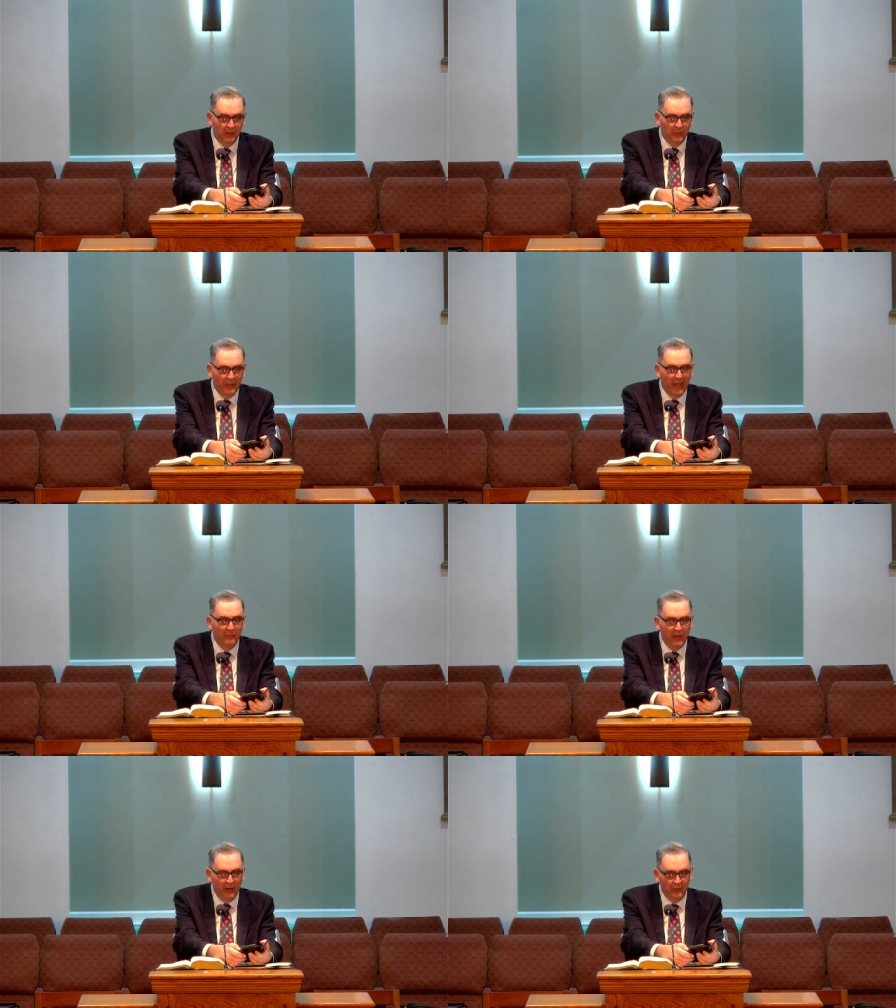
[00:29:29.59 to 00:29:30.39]
We got
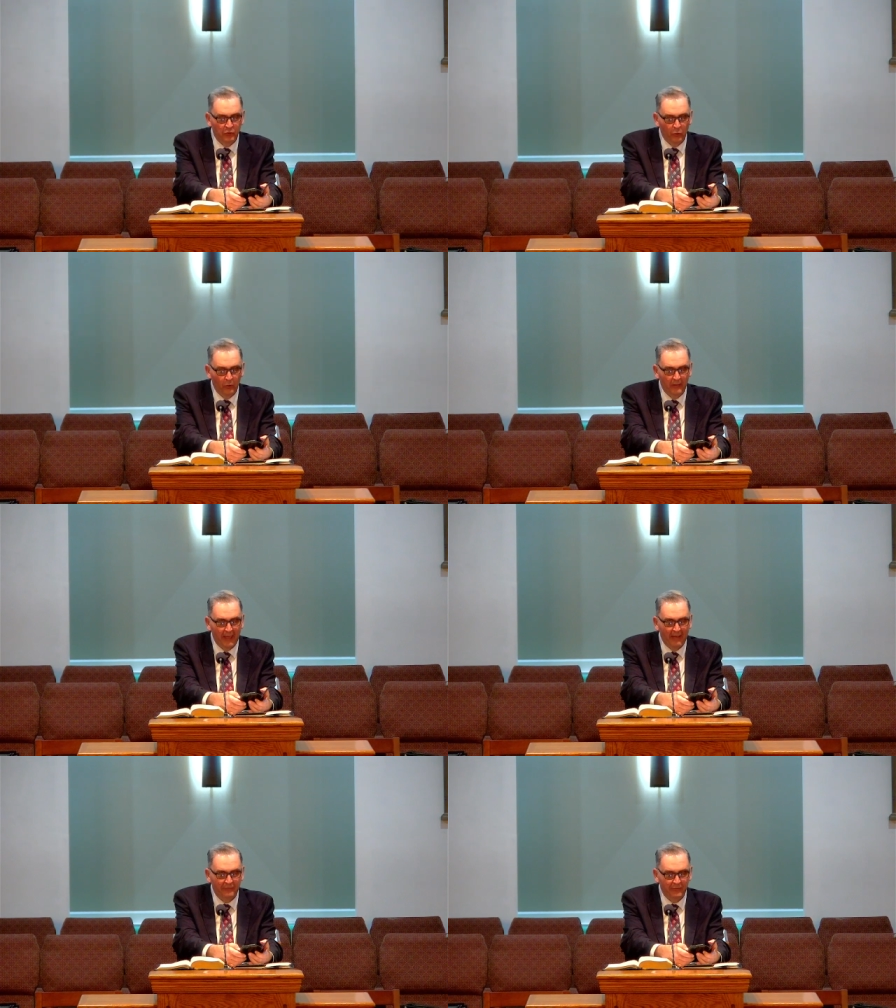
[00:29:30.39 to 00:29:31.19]
married shortly
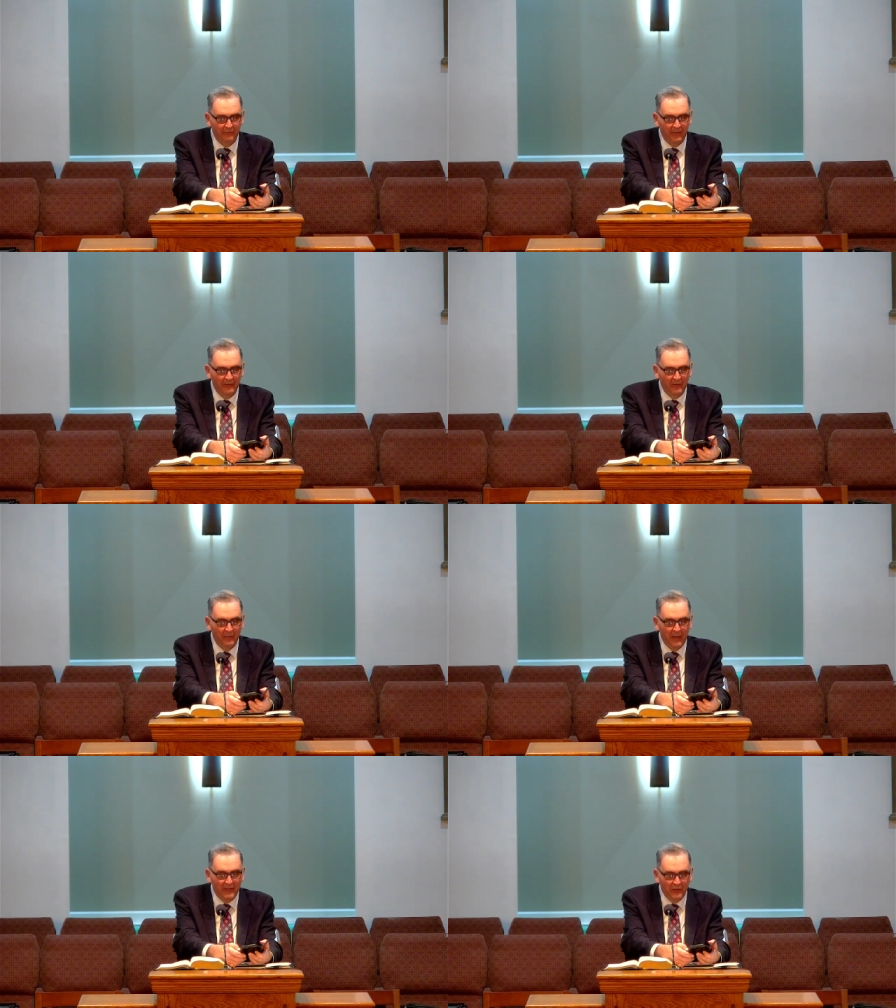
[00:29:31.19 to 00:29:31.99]
after, found an
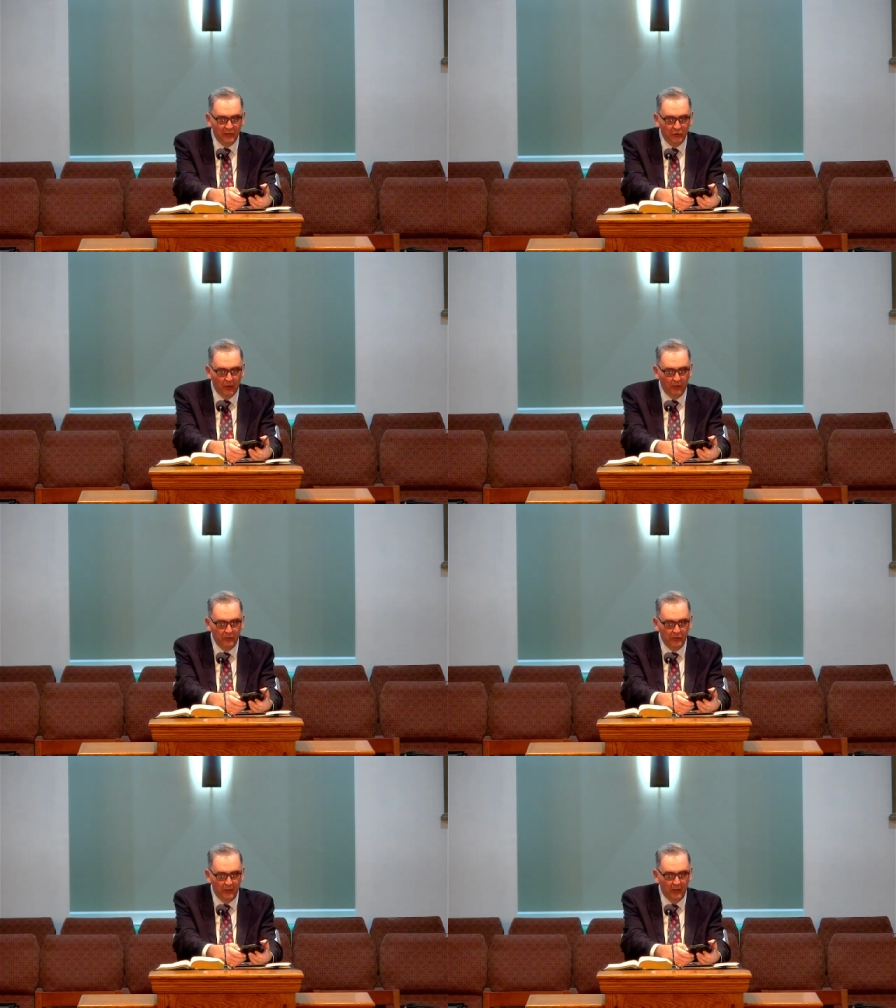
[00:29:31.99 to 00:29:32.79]
amazing
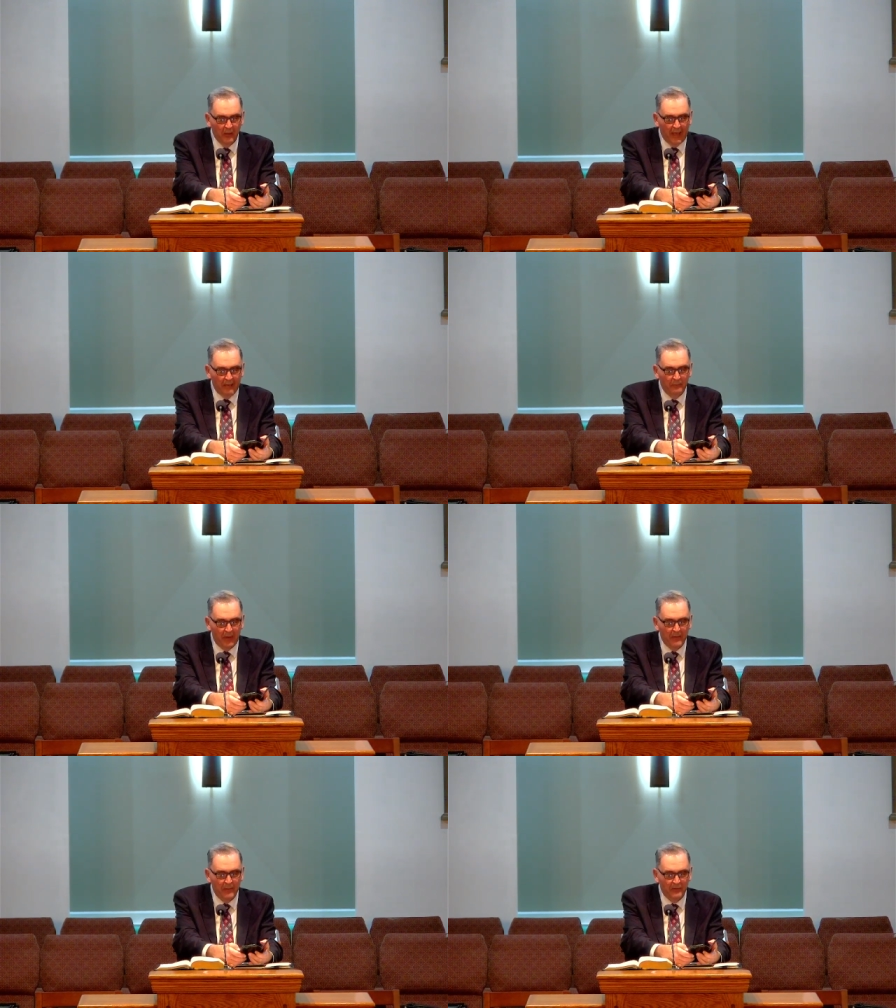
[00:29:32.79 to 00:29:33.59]
church, had
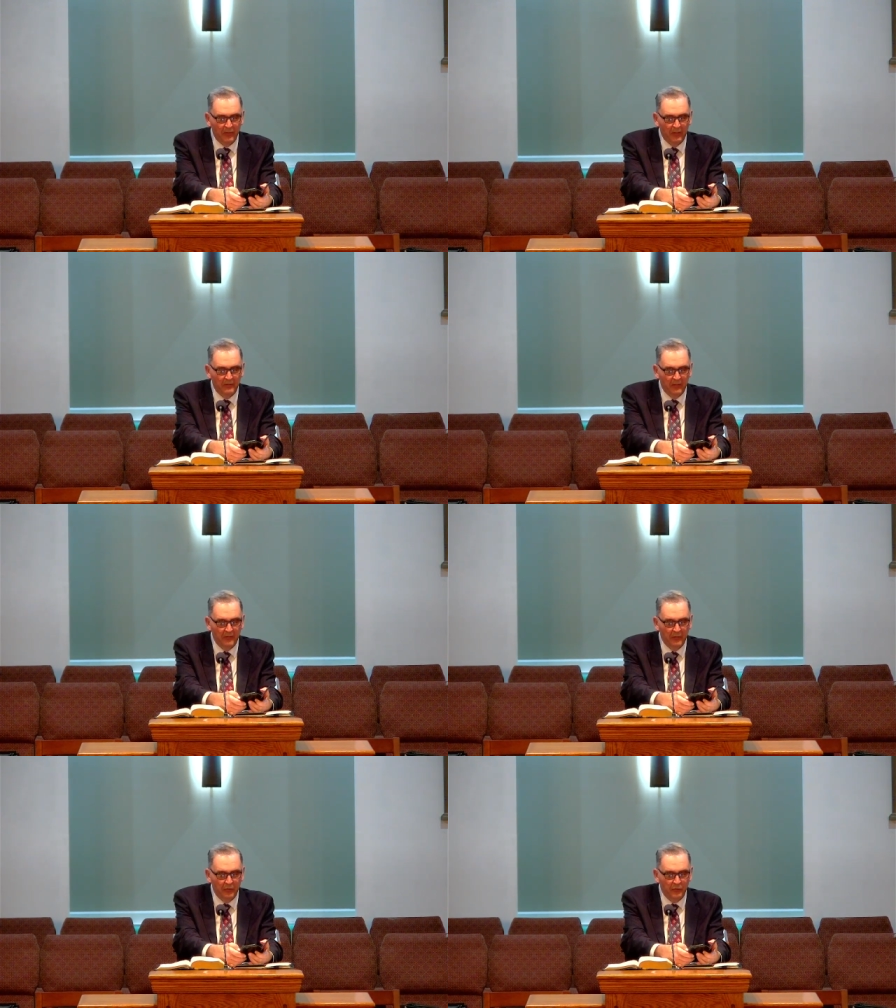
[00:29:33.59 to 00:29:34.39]
babies, and
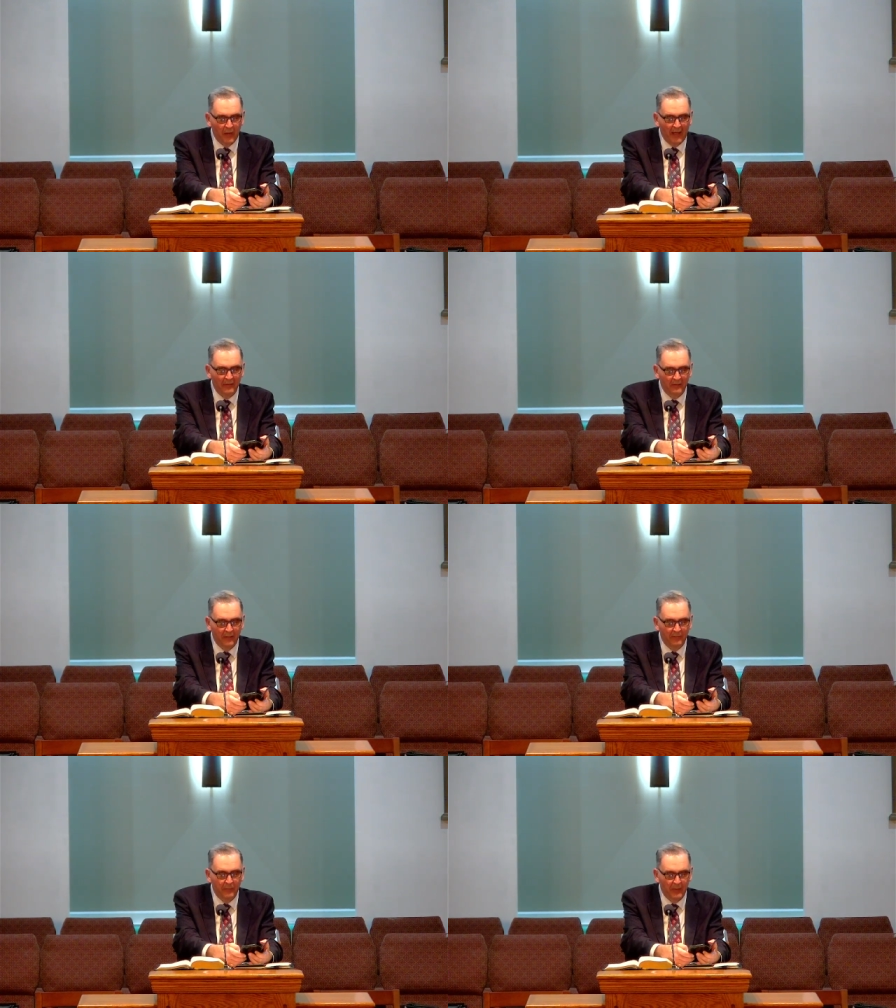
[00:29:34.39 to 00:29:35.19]
continue to try to
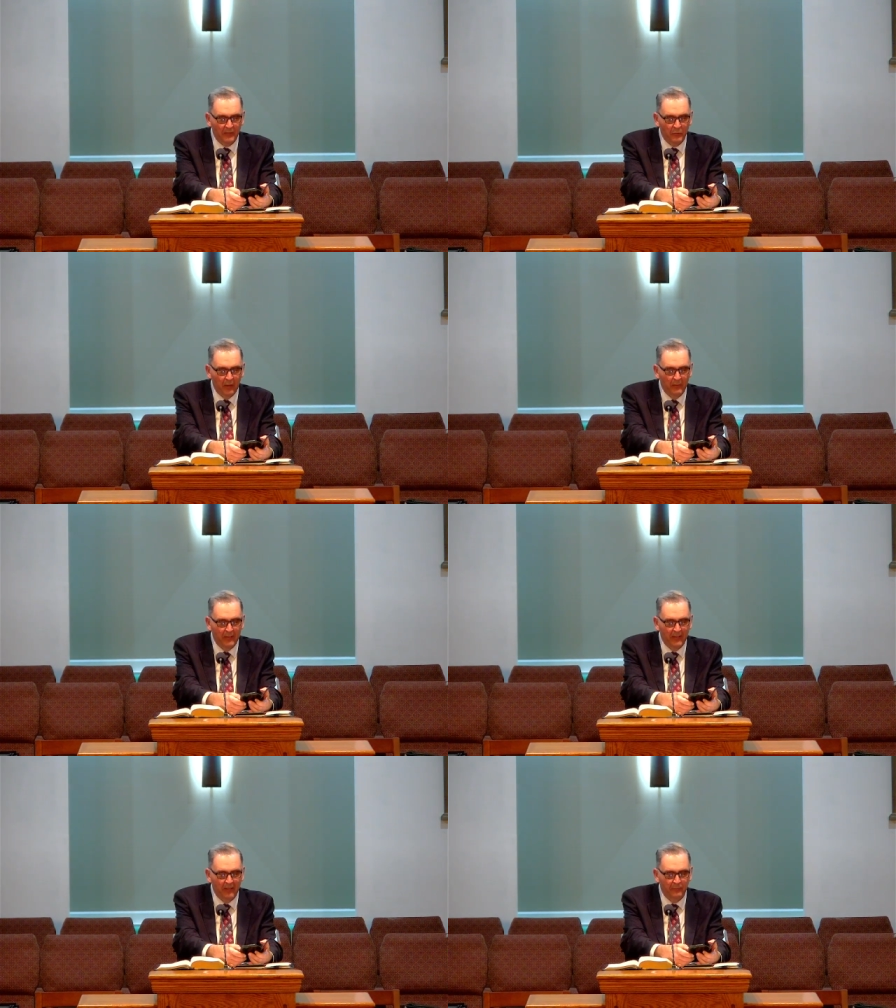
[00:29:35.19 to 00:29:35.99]
live the best way we
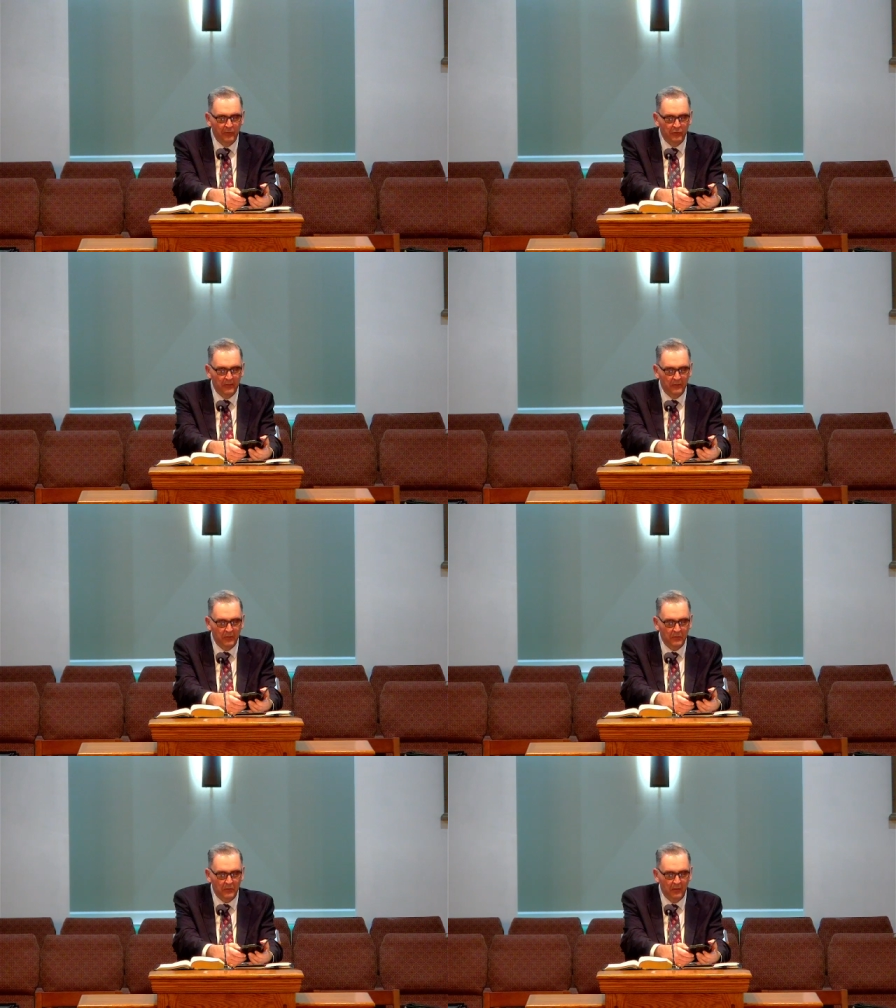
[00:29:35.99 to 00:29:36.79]
can for
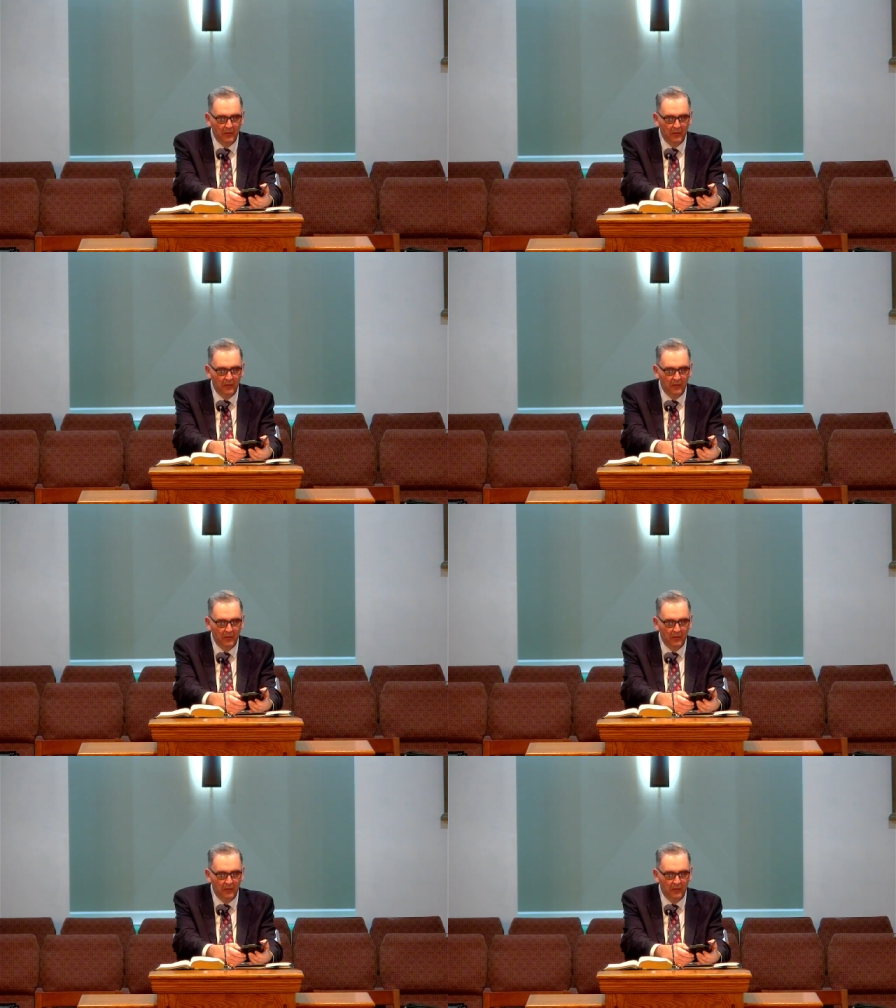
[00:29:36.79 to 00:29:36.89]
Jesus.